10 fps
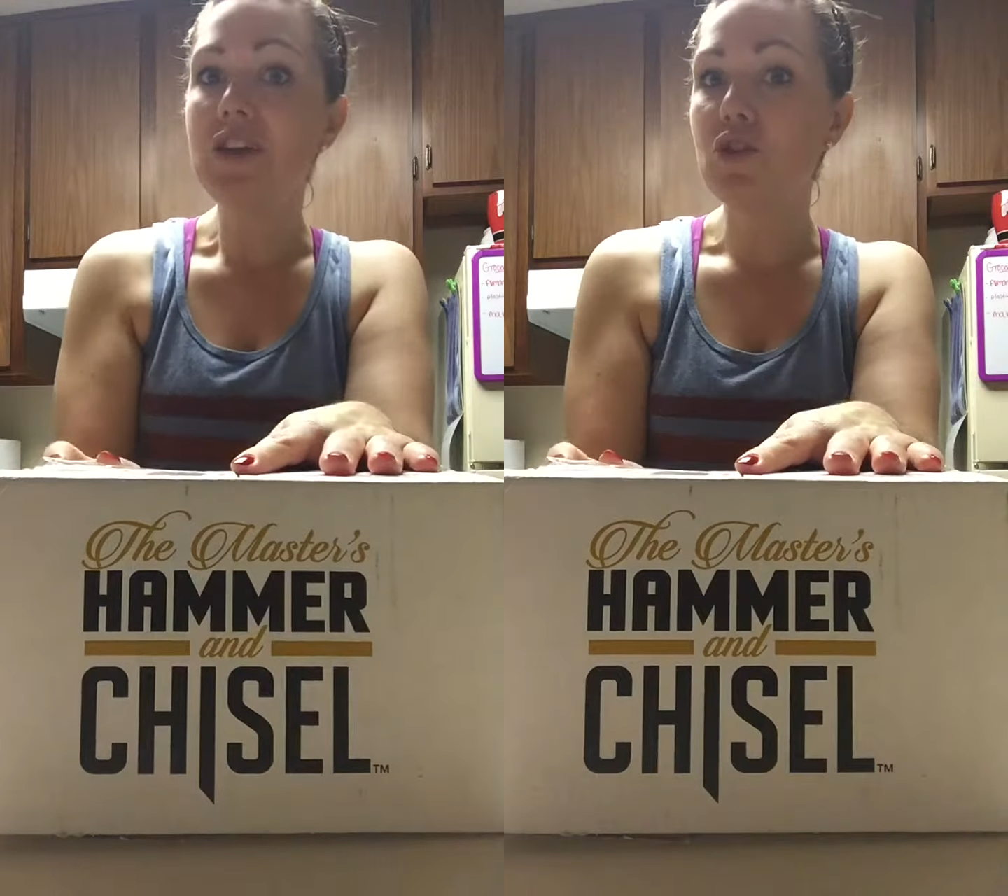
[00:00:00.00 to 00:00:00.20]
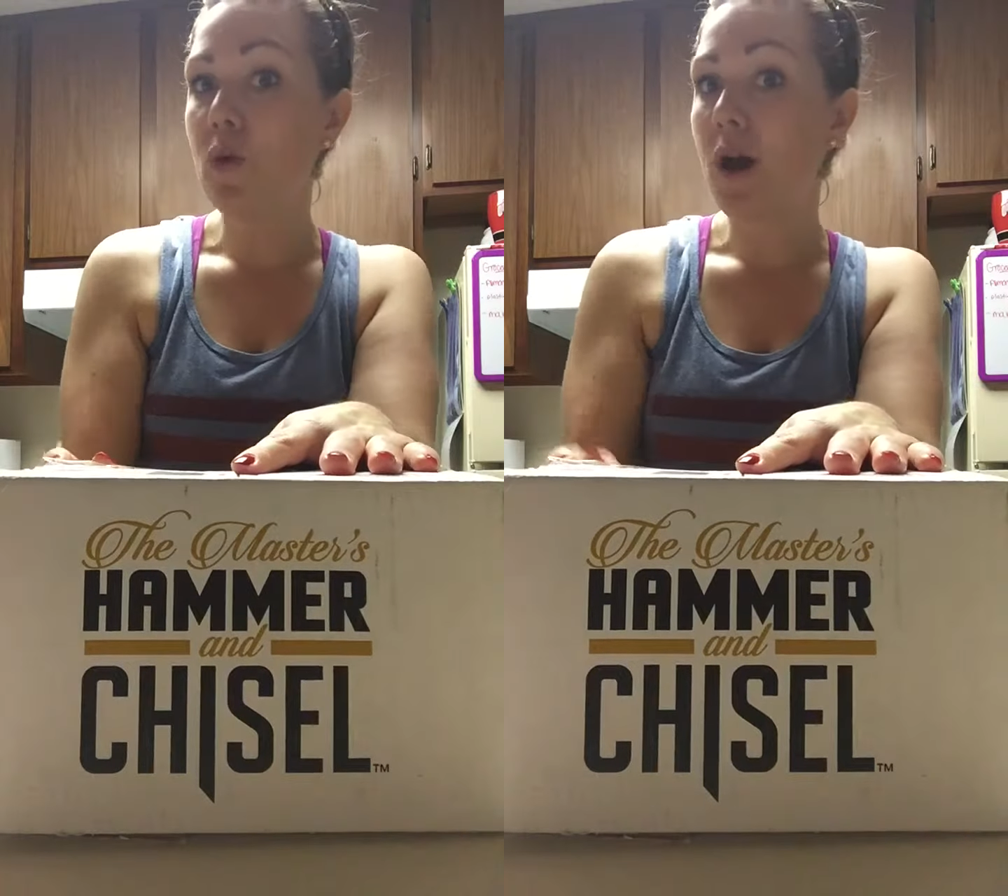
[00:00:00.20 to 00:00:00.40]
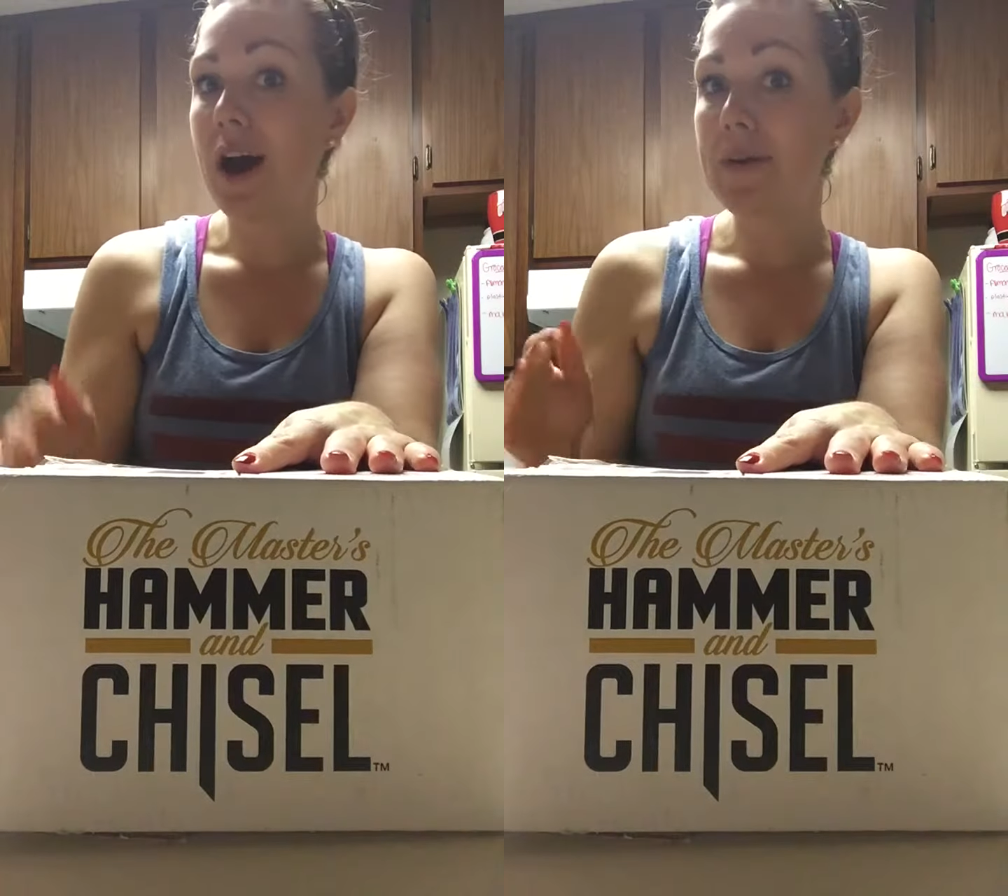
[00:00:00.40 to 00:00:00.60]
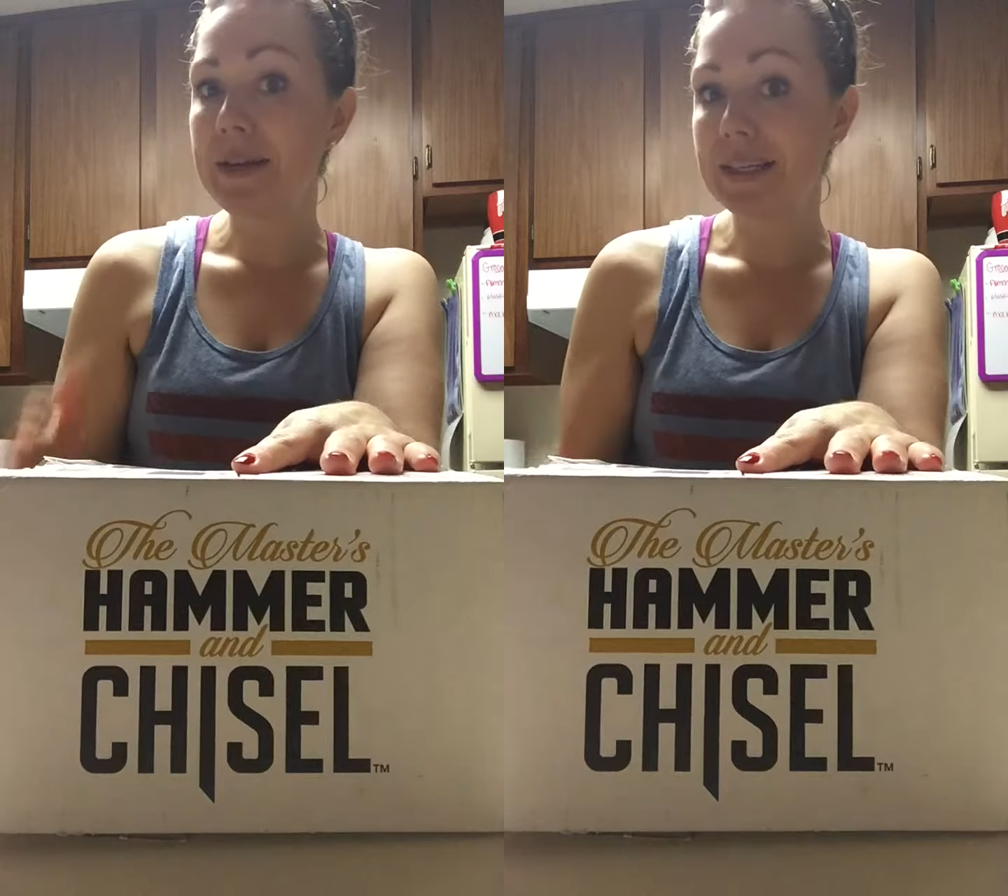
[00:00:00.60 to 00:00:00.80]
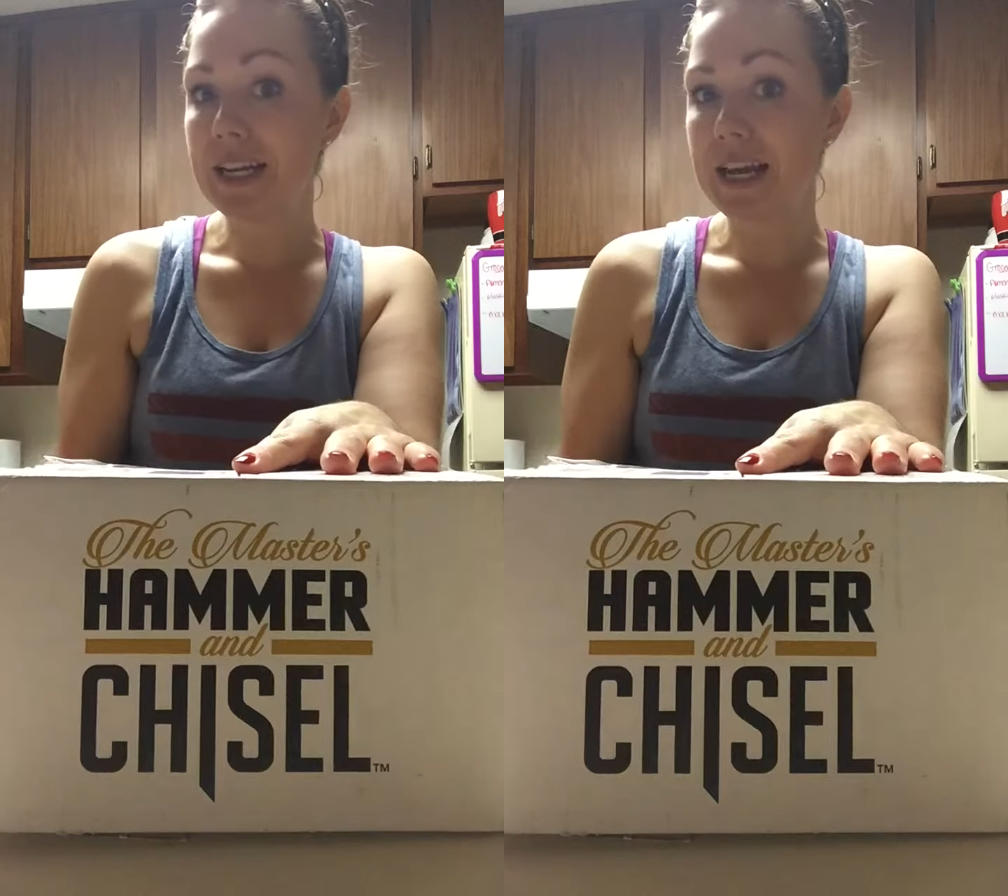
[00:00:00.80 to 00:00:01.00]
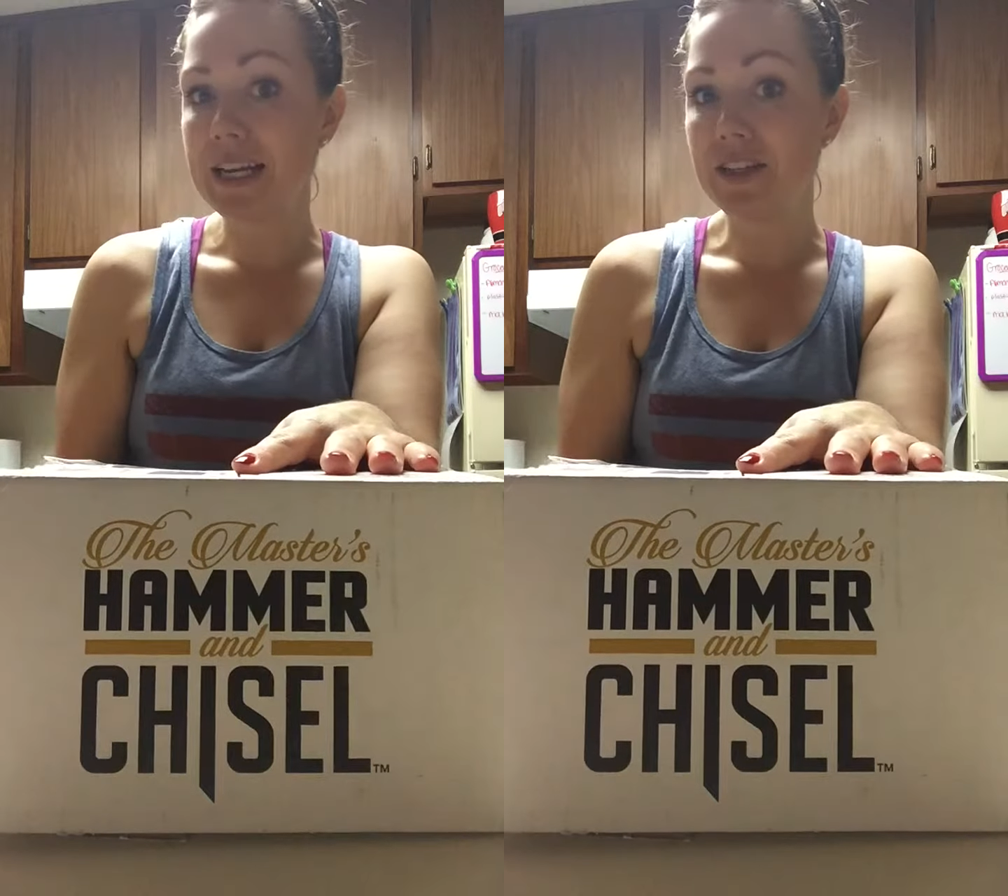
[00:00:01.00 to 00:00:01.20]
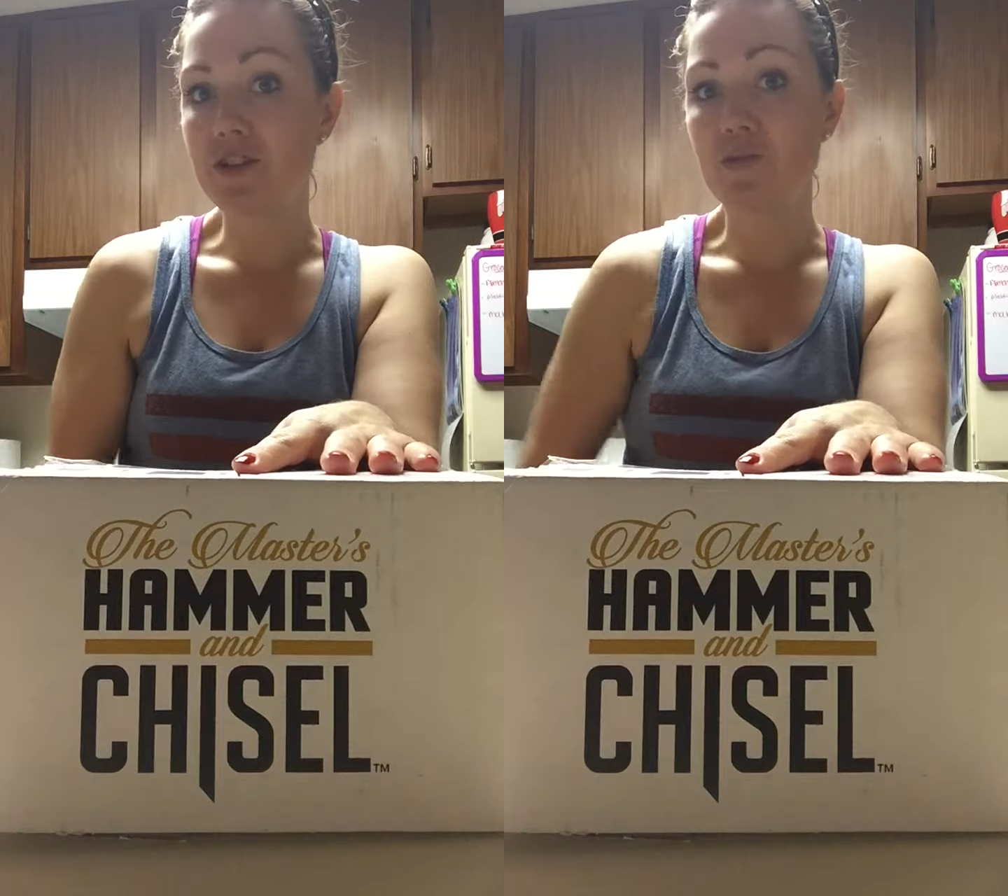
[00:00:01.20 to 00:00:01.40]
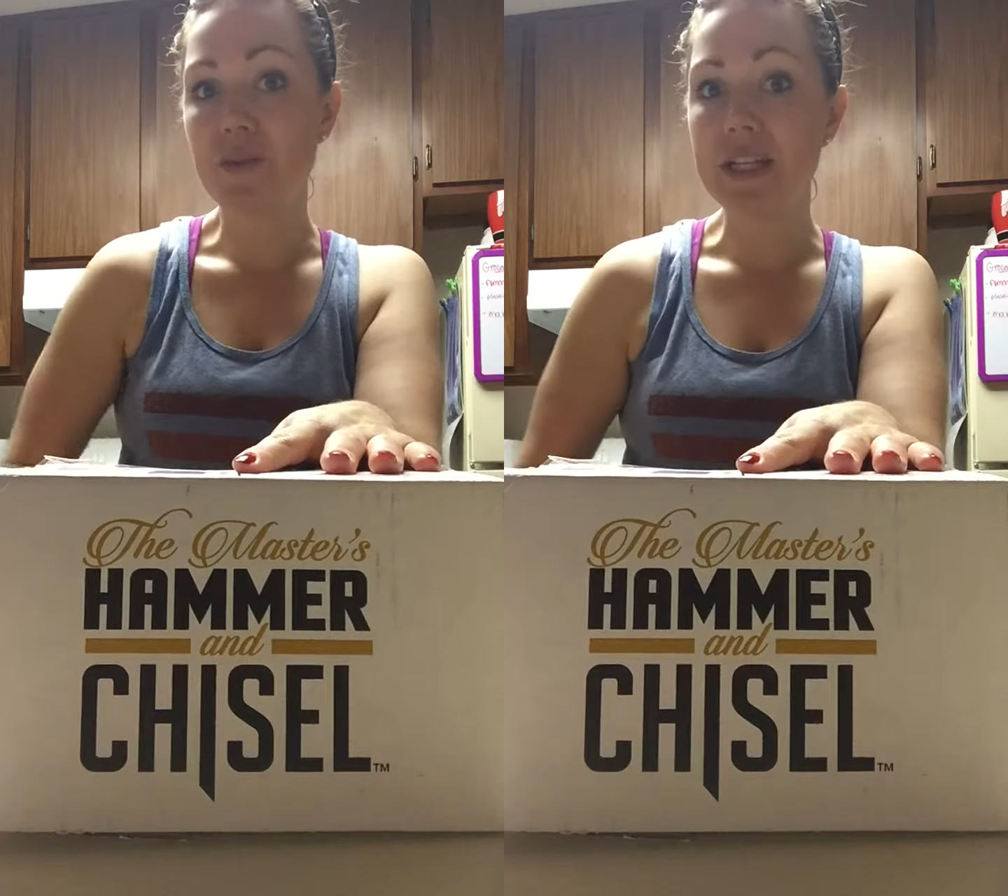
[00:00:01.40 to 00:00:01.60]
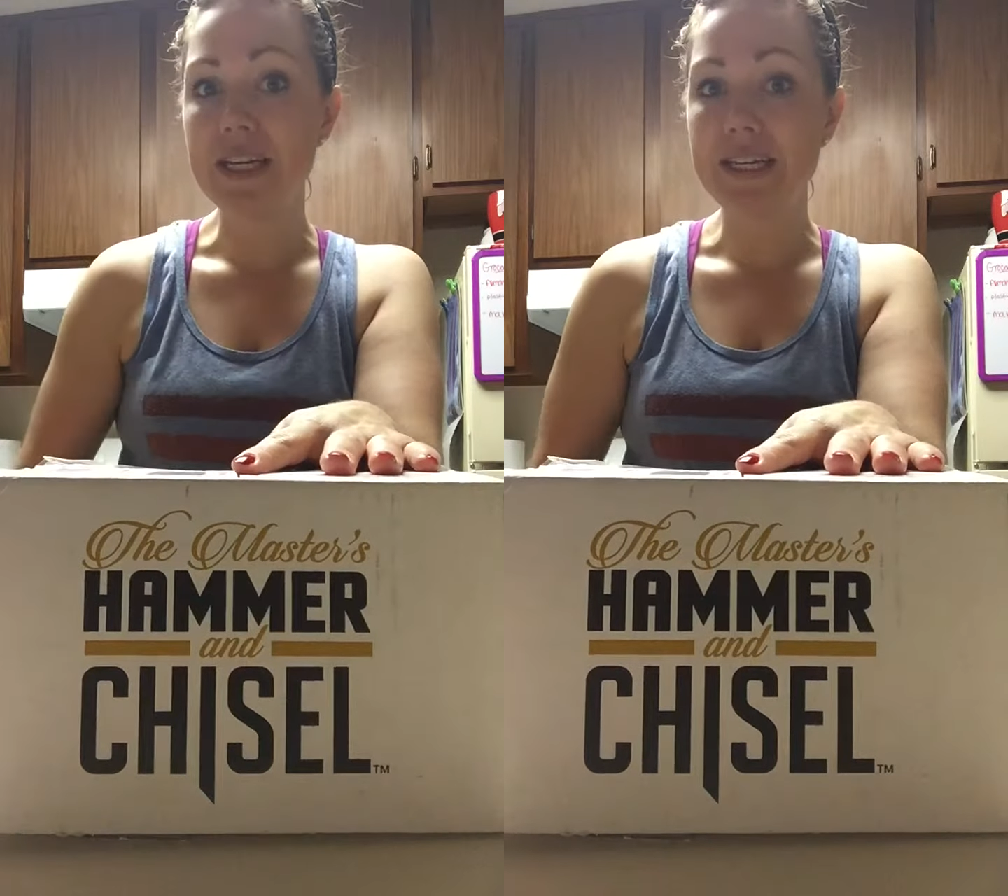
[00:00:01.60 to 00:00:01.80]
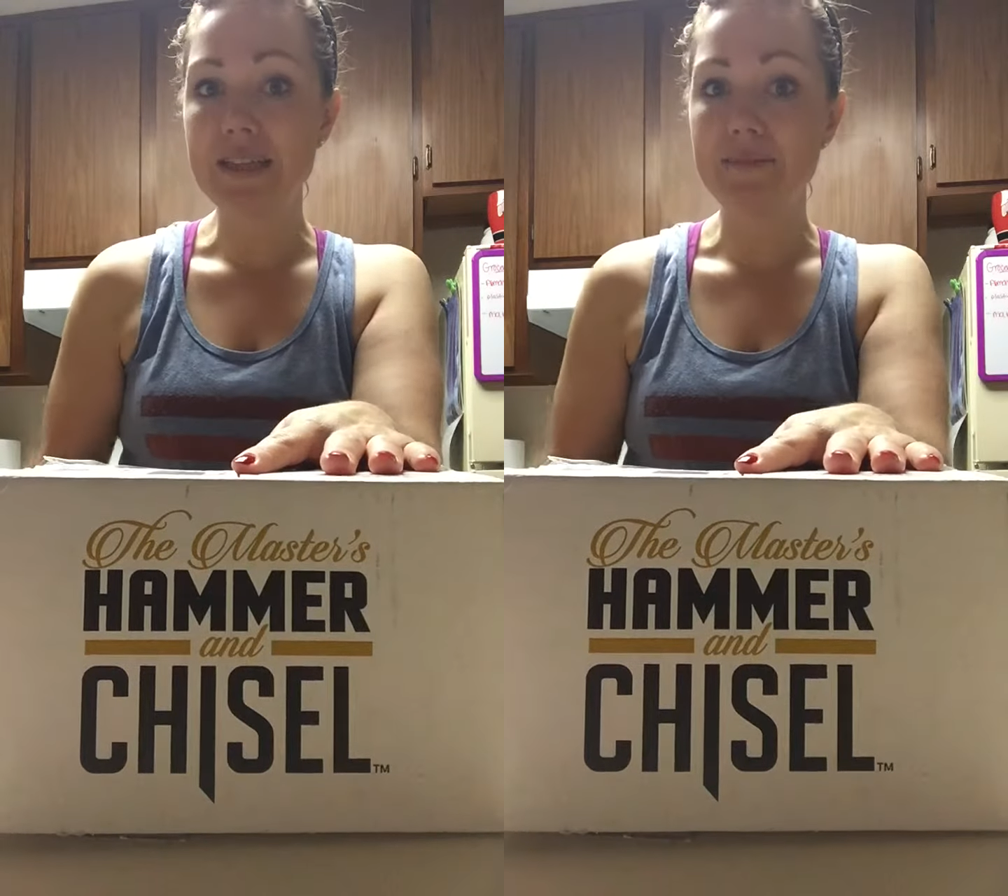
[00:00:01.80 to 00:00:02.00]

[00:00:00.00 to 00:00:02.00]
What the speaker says: So I'm excited to really get